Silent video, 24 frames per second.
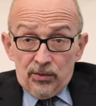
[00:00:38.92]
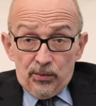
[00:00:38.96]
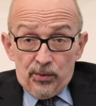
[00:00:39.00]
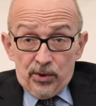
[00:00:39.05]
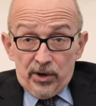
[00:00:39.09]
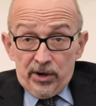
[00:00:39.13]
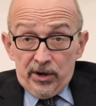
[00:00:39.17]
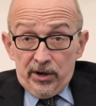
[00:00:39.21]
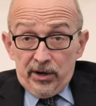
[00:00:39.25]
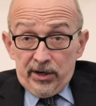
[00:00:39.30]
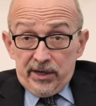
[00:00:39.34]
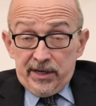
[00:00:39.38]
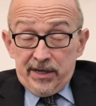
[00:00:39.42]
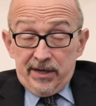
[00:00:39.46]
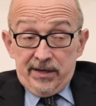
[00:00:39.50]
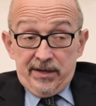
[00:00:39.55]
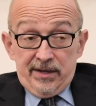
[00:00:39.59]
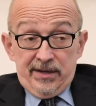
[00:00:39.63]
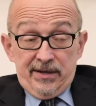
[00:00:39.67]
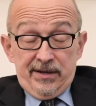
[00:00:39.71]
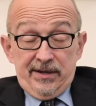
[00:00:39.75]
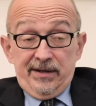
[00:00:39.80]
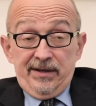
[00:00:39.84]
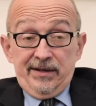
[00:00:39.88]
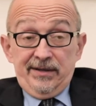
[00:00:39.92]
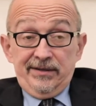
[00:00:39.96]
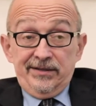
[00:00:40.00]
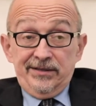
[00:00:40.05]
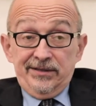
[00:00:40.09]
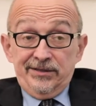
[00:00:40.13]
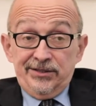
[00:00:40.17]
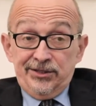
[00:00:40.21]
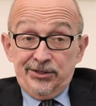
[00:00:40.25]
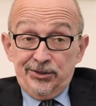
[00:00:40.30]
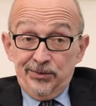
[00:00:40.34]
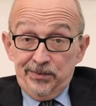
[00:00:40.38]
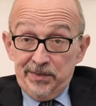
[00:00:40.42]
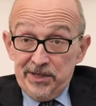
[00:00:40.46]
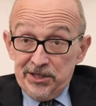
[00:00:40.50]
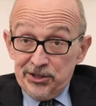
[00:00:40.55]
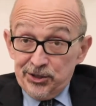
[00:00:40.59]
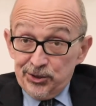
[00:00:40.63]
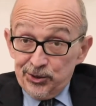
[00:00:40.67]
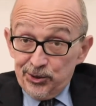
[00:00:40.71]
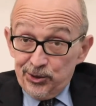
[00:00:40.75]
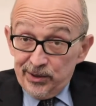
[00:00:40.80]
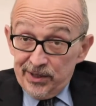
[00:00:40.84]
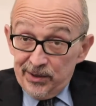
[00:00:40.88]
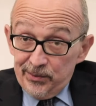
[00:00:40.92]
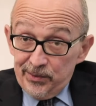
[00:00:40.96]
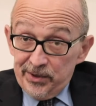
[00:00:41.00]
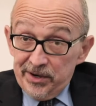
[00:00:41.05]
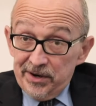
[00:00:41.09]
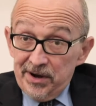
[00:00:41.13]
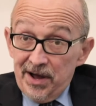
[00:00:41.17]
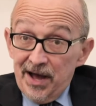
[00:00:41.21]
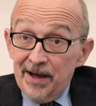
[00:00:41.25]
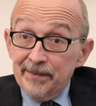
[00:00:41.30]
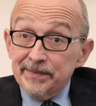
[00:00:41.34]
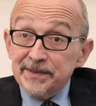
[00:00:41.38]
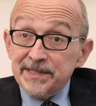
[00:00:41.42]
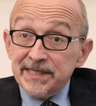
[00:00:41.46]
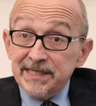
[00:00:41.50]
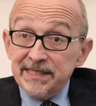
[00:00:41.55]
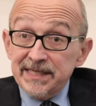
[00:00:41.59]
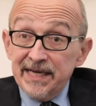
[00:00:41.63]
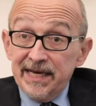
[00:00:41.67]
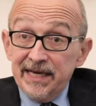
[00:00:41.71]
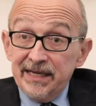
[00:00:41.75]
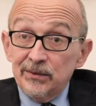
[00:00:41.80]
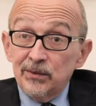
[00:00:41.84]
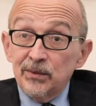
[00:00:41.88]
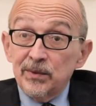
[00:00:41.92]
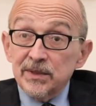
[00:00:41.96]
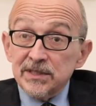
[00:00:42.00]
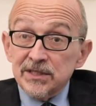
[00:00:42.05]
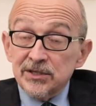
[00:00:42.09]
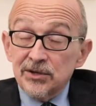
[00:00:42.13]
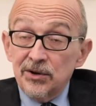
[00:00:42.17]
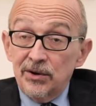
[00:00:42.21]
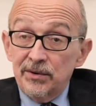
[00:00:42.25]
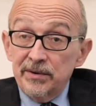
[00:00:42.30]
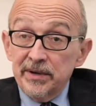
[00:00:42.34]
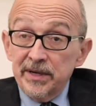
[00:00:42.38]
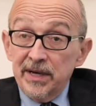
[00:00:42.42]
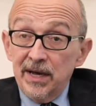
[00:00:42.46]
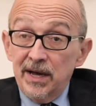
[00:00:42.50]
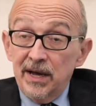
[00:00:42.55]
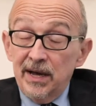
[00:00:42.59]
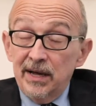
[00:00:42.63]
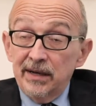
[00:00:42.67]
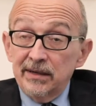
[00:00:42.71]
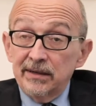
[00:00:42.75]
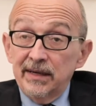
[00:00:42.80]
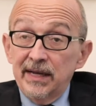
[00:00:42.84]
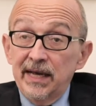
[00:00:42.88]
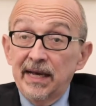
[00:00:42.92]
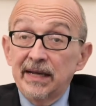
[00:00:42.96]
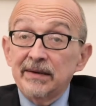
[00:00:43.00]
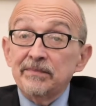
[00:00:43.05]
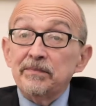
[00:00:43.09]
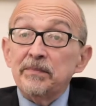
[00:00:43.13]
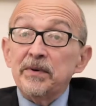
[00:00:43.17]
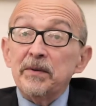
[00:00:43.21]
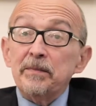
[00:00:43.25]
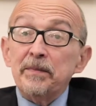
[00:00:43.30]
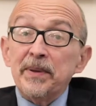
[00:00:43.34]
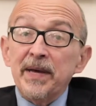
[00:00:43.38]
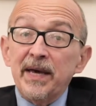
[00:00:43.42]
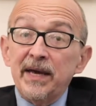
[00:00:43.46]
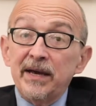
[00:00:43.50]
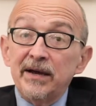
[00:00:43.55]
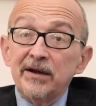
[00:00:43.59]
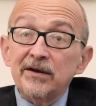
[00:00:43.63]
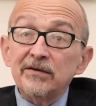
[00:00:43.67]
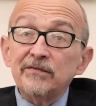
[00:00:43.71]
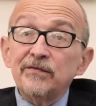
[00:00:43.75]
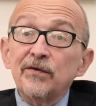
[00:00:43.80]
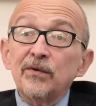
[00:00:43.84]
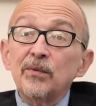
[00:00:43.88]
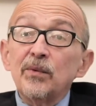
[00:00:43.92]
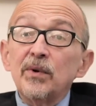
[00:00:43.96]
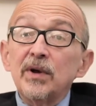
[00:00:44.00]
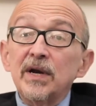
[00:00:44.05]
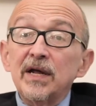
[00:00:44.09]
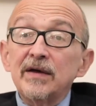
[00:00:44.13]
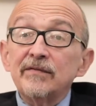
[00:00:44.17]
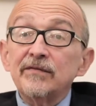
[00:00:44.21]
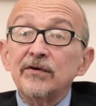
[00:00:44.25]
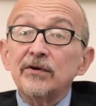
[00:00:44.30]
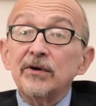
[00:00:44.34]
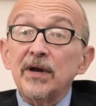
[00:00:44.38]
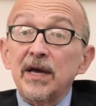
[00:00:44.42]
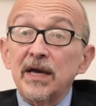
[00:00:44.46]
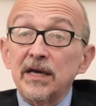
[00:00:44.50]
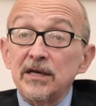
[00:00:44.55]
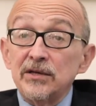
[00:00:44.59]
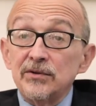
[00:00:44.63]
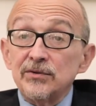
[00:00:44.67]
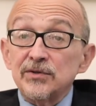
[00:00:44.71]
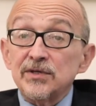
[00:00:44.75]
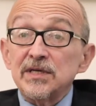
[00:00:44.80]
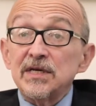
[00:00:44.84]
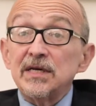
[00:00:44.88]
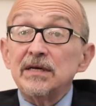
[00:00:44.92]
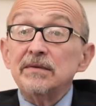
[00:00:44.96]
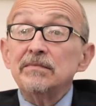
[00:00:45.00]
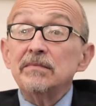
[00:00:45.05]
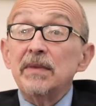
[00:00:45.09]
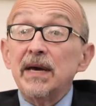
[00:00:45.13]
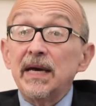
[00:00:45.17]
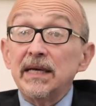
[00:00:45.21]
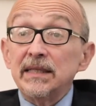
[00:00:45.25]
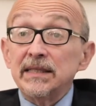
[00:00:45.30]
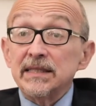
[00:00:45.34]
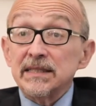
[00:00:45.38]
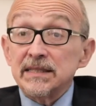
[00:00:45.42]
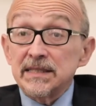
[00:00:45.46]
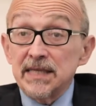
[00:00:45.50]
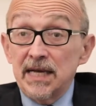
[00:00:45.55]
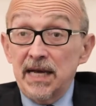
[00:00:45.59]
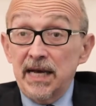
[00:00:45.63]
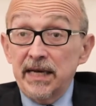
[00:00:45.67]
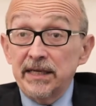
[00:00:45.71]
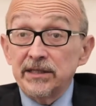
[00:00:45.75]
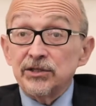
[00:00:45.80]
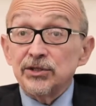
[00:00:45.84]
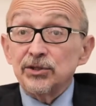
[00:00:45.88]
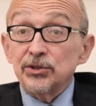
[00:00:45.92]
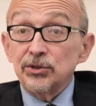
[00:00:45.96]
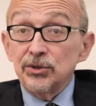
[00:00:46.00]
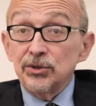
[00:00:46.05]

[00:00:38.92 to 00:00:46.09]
the work to be sure that we're up to date what's going on and prepared for whatever AUC may decide to